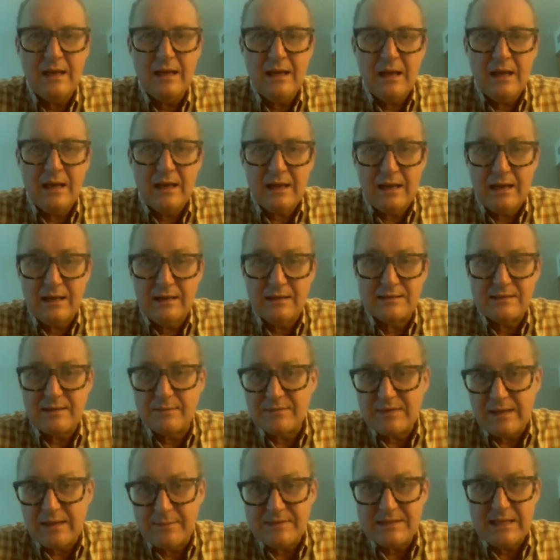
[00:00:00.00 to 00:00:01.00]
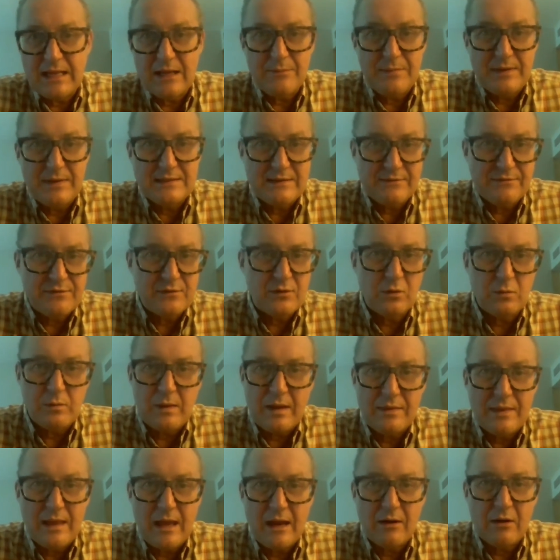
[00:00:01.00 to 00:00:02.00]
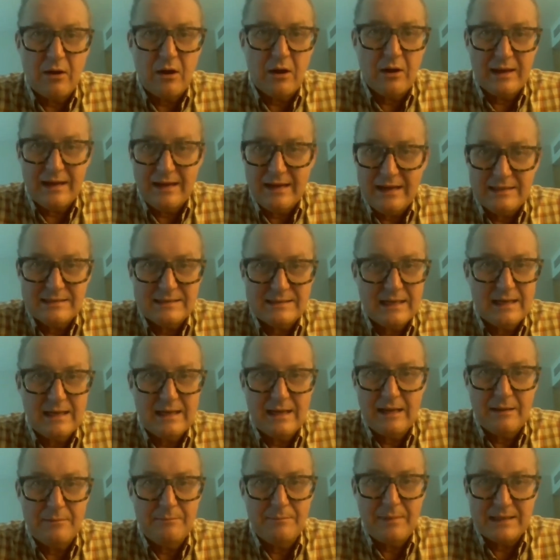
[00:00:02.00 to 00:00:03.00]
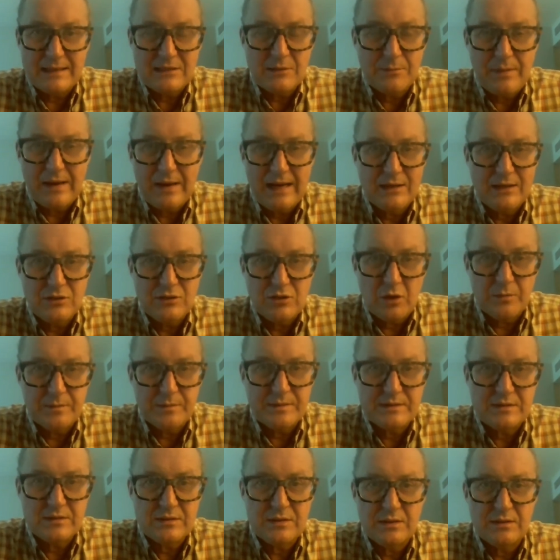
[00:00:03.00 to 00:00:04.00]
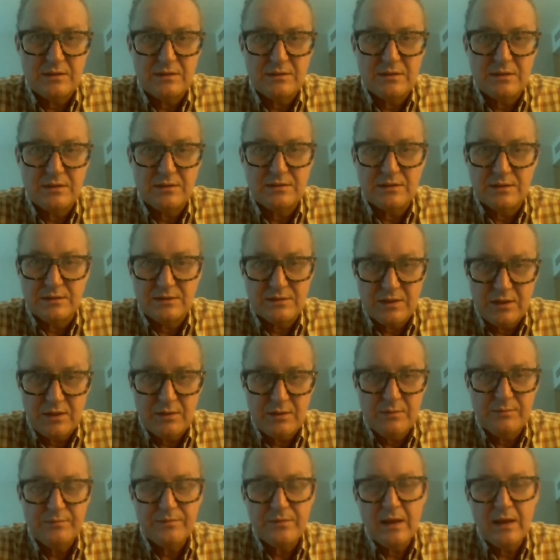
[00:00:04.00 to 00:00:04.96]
can sometimes now be difficult when there are easier and better paid jobs to, to, to do.